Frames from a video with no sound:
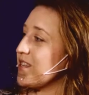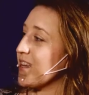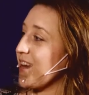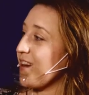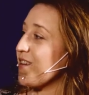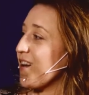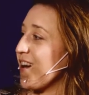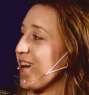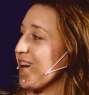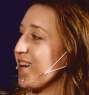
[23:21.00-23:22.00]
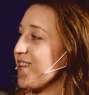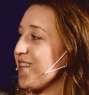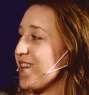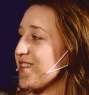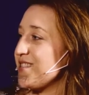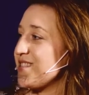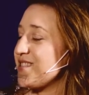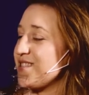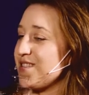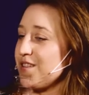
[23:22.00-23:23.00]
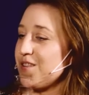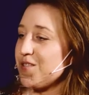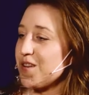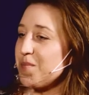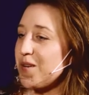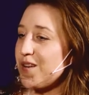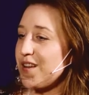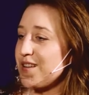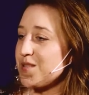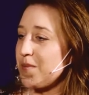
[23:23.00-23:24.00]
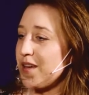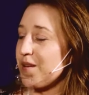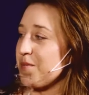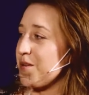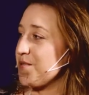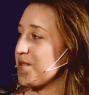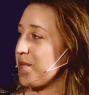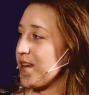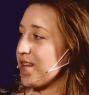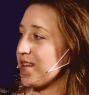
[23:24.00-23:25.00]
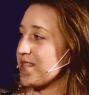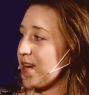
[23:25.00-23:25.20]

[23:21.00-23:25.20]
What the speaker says: together this little community is making moves and making things